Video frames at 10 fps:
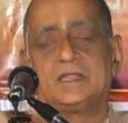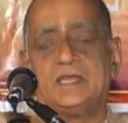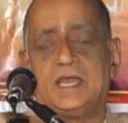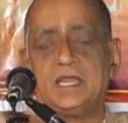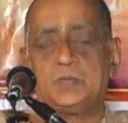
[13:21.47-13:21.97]

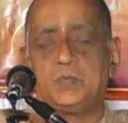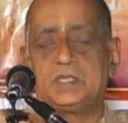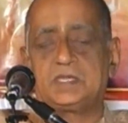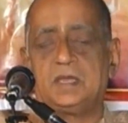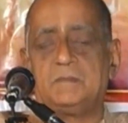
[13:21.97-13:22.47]
Then his
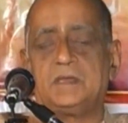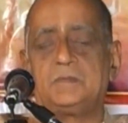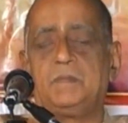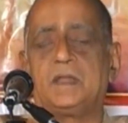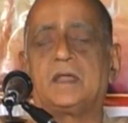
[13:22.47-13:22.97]
wisdom
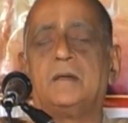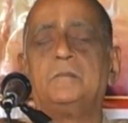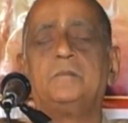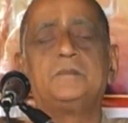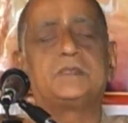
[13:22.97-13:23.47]
has
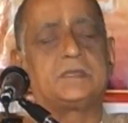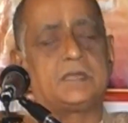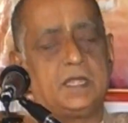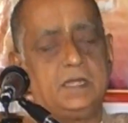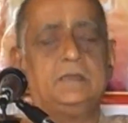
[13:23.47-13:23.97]
become
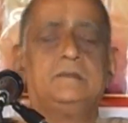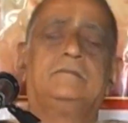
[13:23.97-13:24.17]
steady.